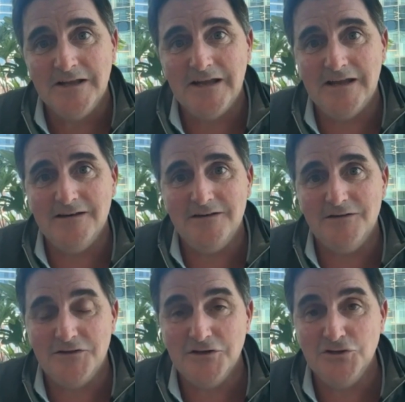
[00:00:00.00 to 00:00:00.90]
and
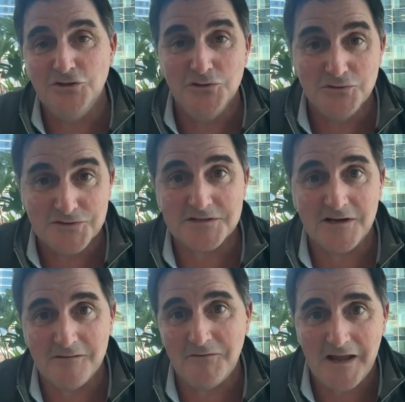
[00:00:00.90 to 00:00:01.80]
the use
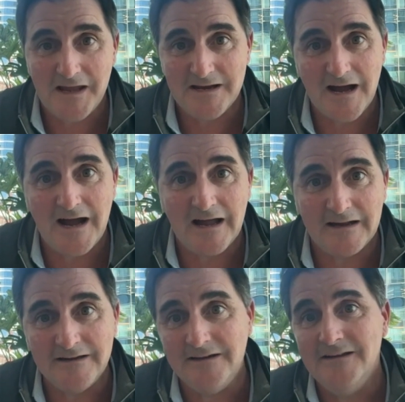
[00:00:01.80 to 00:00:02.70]
of AI.